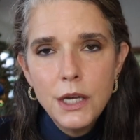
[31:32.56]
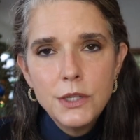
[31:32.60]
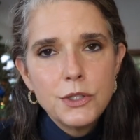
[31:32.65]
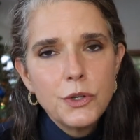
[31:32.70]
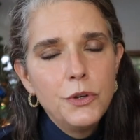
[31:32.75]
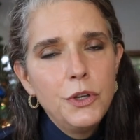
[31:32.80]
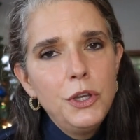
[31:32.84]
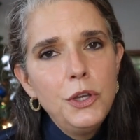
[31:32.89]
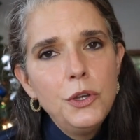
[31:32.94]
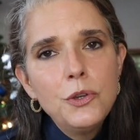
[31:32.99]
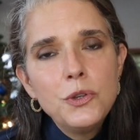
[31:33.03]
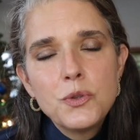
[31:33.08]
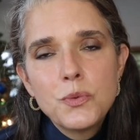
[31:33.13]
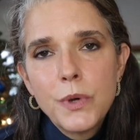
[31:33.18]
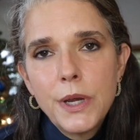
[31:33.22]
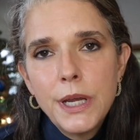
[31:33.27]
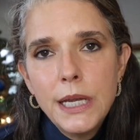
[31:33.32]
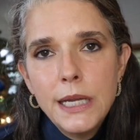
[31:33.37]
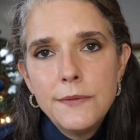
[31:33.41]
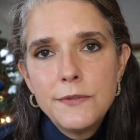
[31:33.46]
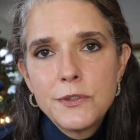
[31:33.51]
So huge
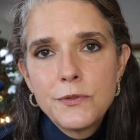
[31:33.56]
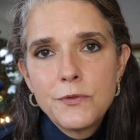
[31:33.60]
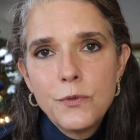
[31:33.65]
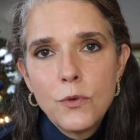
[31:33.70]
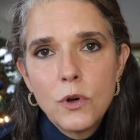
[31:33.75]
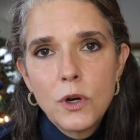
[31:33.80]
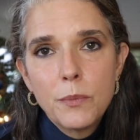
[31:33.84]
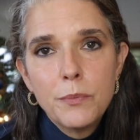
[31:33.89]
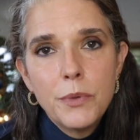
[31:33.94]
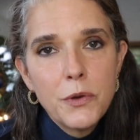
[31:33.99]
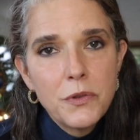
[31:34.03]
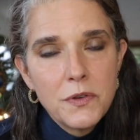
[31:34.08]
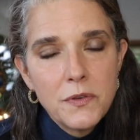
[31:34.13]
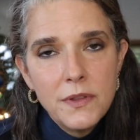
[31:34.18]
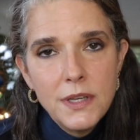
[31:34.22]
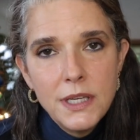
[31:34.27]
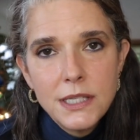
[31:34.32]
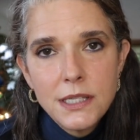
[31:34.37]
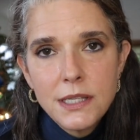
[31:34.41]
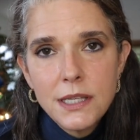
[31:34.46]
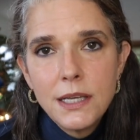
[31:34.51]
raves for both of
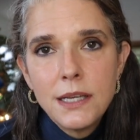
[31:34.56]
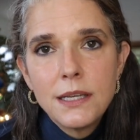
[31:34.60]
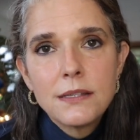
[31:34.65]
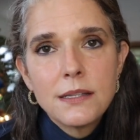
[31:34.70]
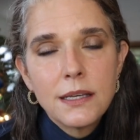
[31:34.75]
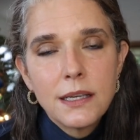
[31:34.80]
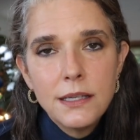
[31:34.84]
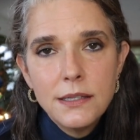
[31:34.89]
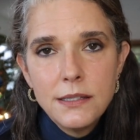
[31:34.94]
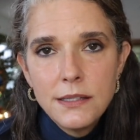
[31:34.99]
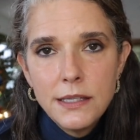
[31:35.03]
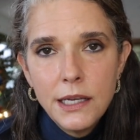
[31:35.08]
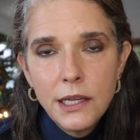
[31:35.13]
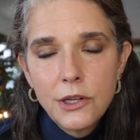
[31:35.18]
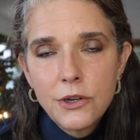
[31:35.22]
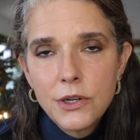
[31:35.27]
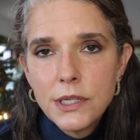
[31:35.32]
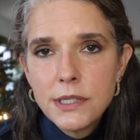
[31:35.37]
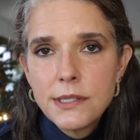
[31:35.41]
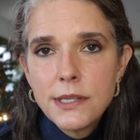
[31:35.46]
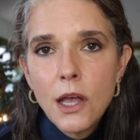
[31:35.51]
these things, the
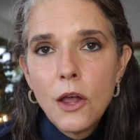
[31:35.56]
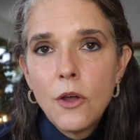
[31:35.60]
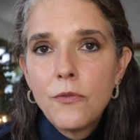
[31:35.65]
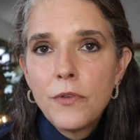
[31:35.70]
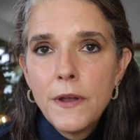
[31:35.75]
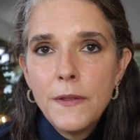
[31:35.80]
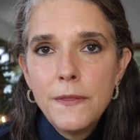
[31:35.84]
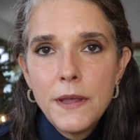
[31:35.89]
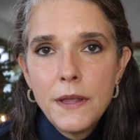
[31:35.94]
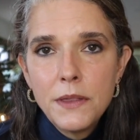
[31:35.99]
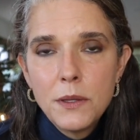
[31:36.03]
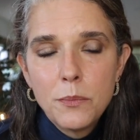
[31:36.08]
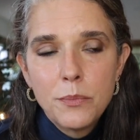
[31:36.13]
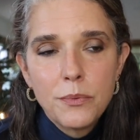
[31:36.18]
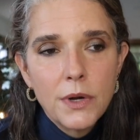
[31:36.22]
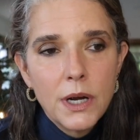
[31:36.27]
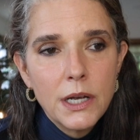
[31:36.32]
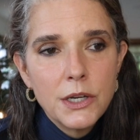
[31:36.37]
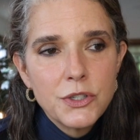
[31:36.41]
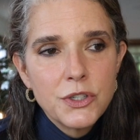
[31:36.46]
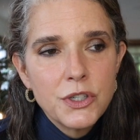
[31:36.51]
concealer itself and then the
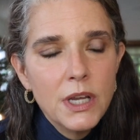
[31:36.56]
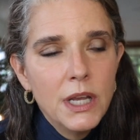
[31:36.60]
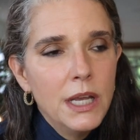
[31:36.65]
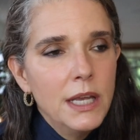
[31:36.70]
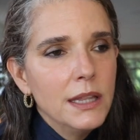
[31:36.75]
brush.